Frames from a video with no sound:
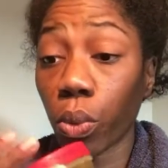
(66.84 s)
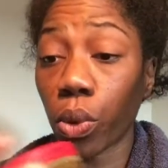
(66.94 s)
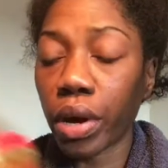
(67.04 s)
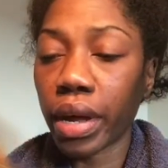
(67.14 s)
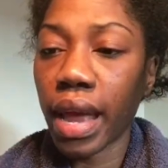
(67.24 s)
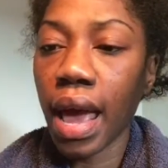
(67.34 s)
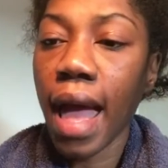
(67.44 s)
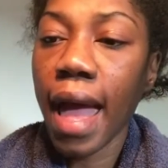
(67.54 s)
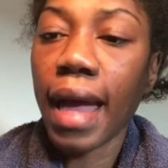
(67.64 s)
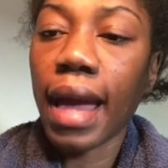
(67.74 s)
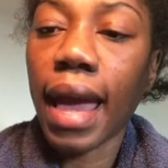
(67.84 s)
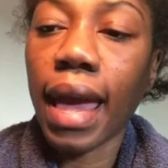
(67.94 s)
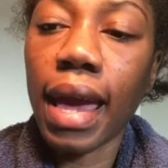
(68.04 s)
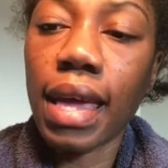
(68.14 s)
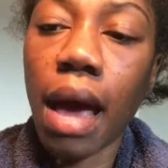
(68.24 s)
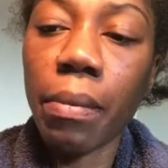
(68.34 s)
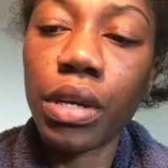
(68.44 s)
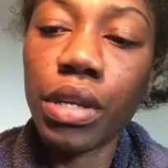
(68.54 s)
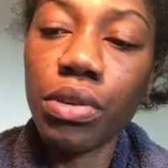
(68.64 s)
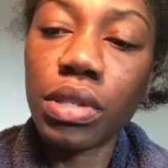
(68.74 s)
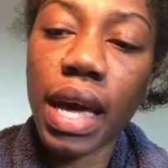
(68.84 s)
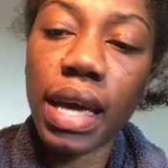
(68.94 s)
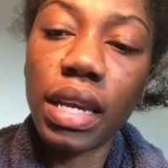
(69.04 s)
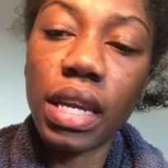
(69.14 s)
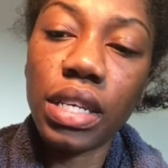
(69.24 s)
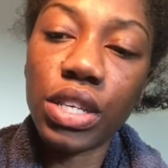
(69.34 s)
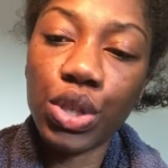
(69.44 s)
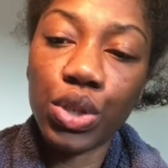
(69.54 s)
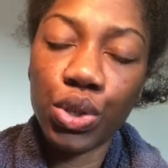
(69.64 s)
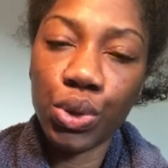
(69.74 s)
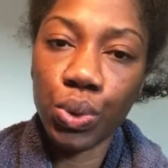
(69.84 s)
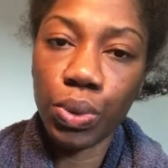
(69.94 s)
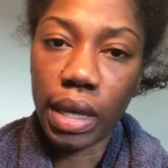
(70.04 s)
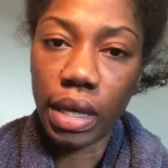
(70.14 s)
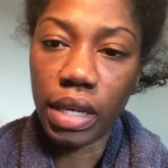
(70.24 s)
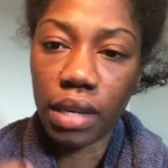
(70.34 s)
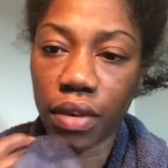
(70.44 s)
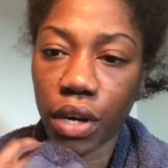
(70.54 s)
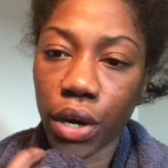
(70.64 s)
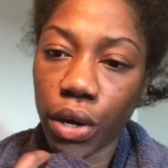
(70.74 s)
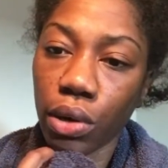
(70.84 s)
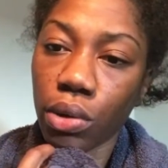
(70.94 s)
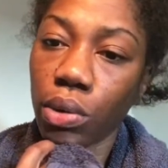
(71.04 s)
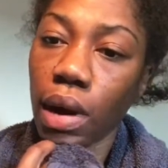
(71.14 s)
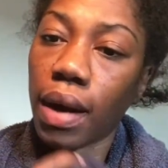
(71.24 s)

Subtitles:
one, and I'm going to use that in addition to the Deva Curl